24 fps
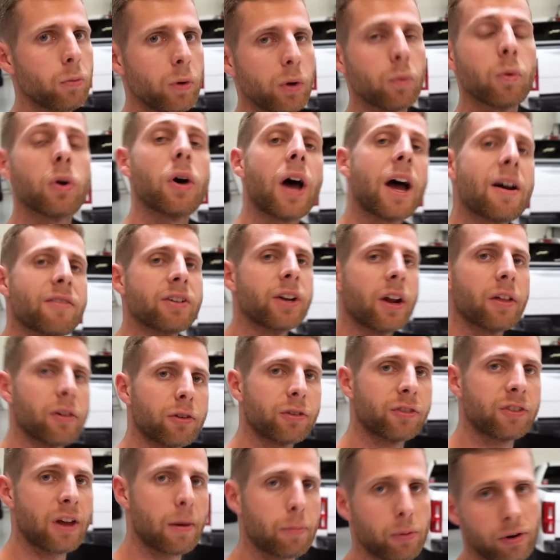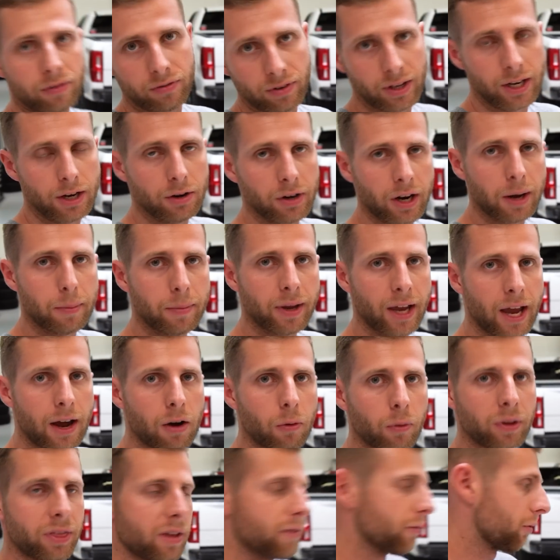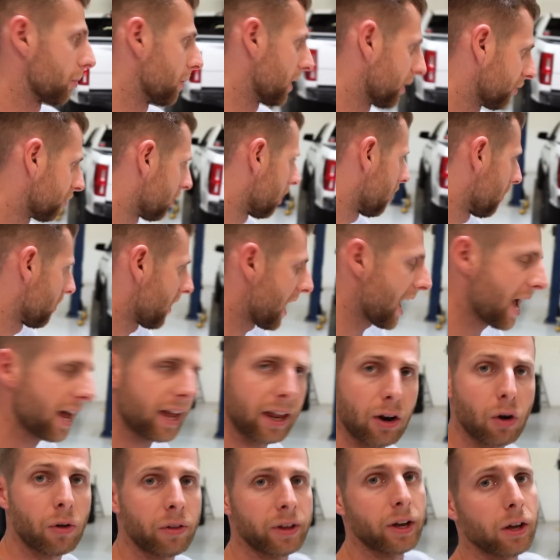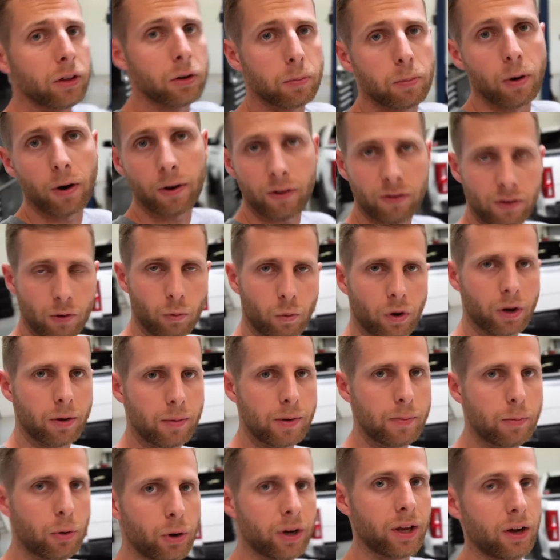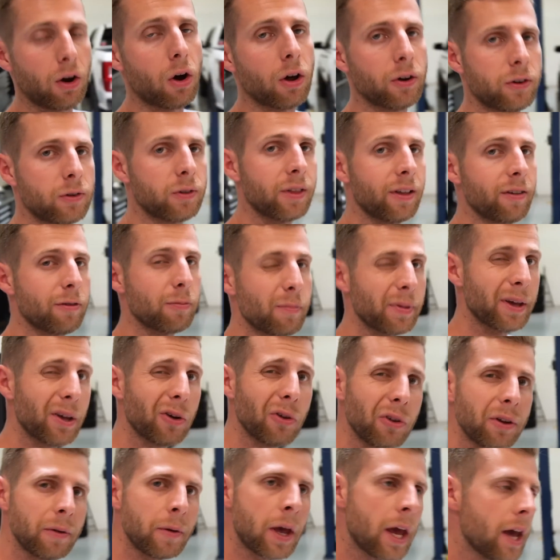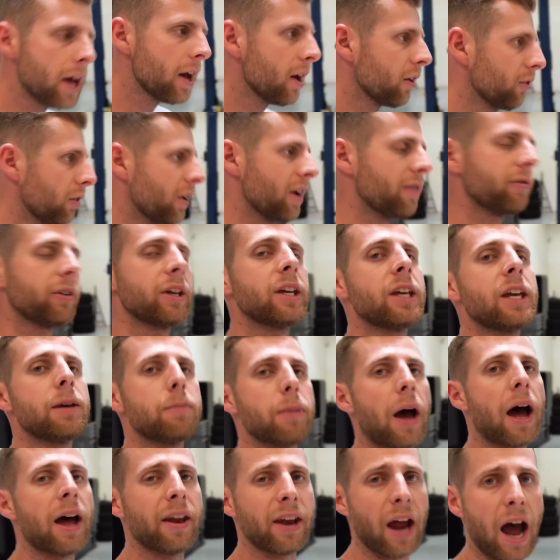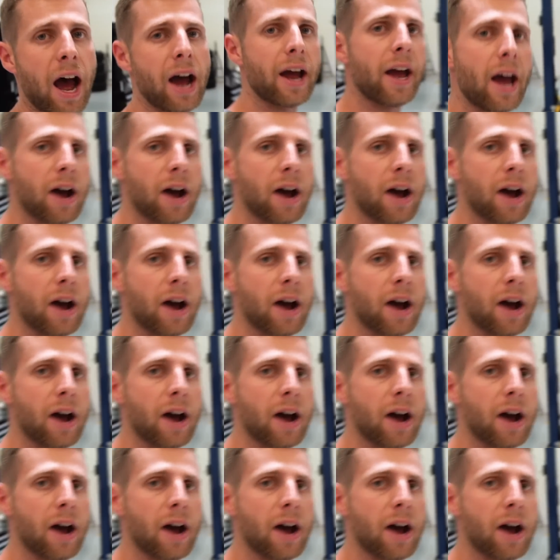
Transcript: we will have another separate video coming out with information on that and all the other parts that we're going to be putting onto this build. So definitely keep an eye